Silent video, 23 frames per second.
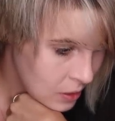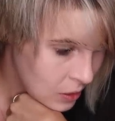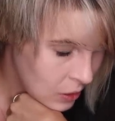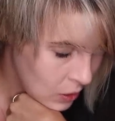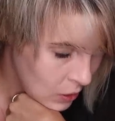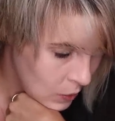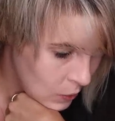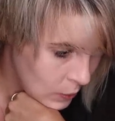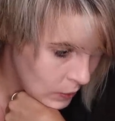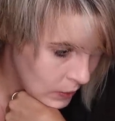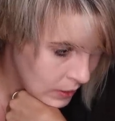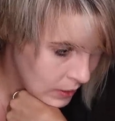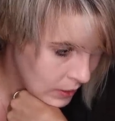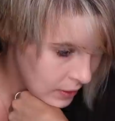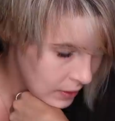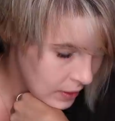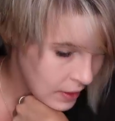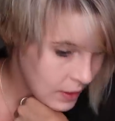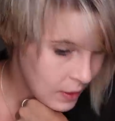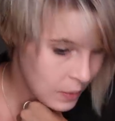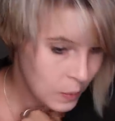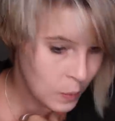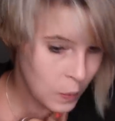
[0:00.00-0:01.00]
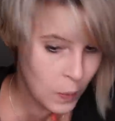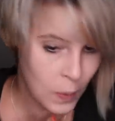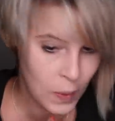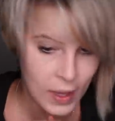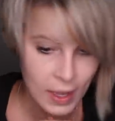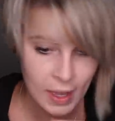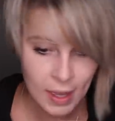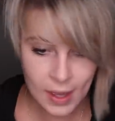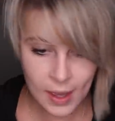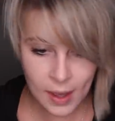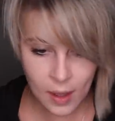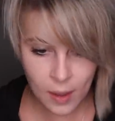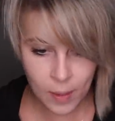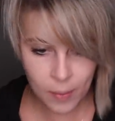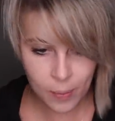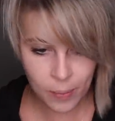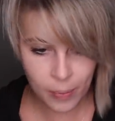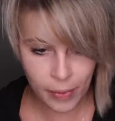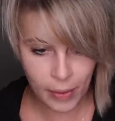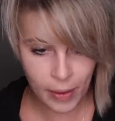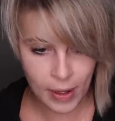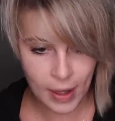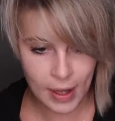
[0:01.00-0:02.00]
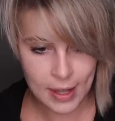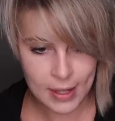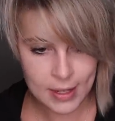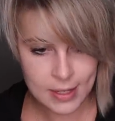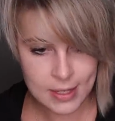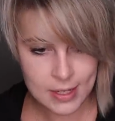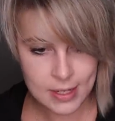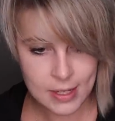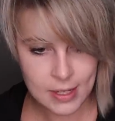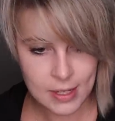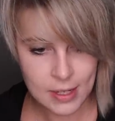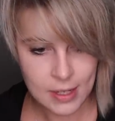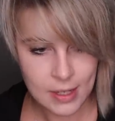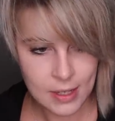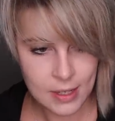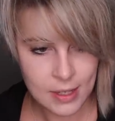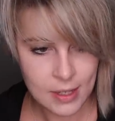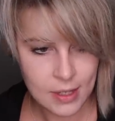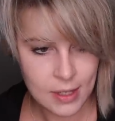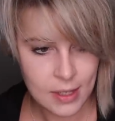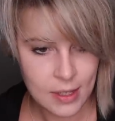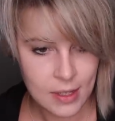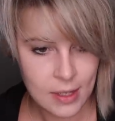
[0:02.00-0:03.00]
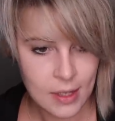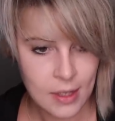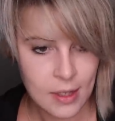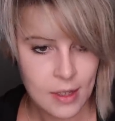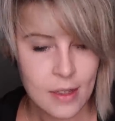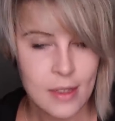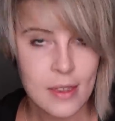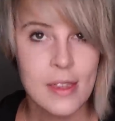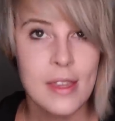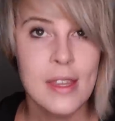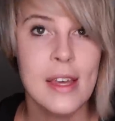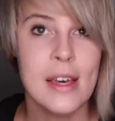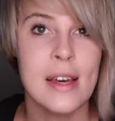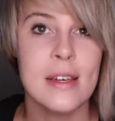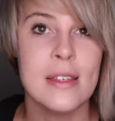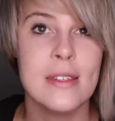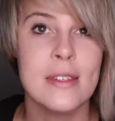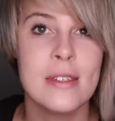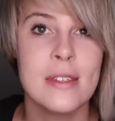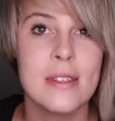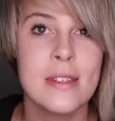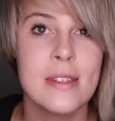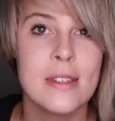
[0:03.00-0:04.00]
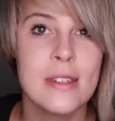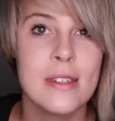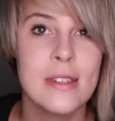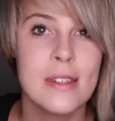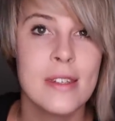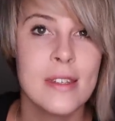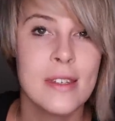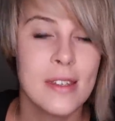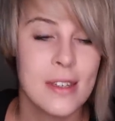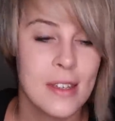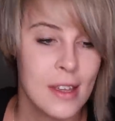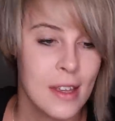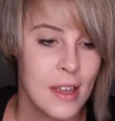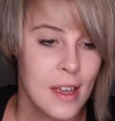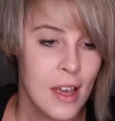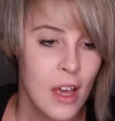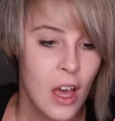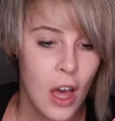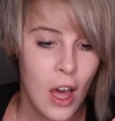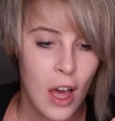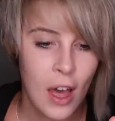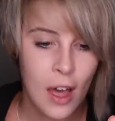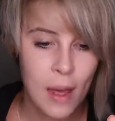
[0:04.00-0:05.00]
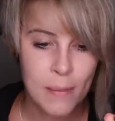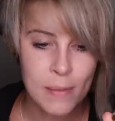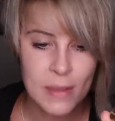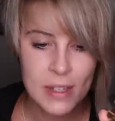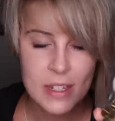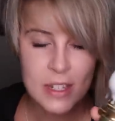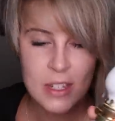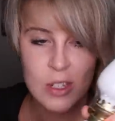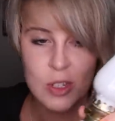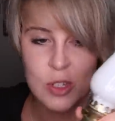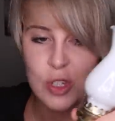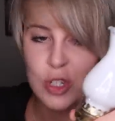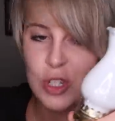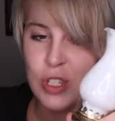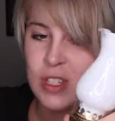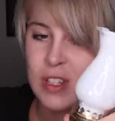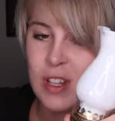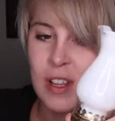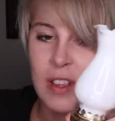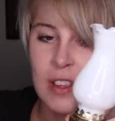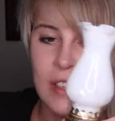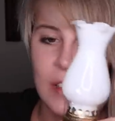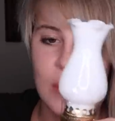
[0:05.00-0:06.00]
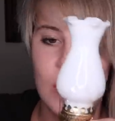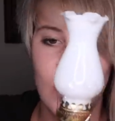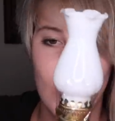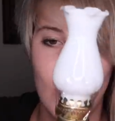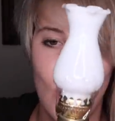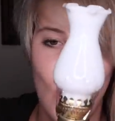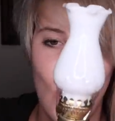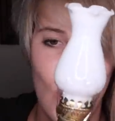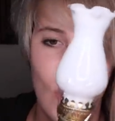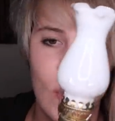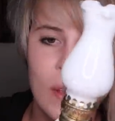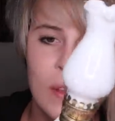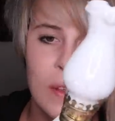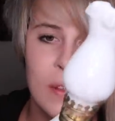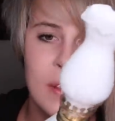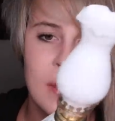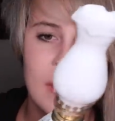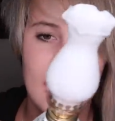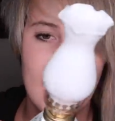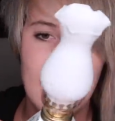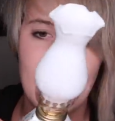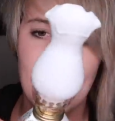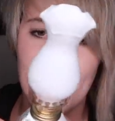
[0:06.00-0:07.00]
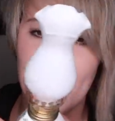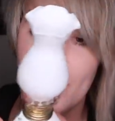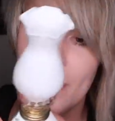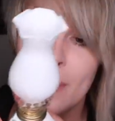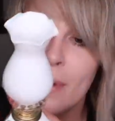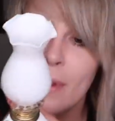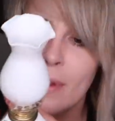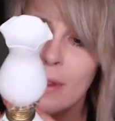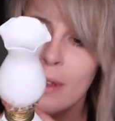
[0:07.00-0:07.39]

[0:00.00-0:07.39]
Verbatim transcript: Goodwill, we bought this. Um, this is just a little oil lamp.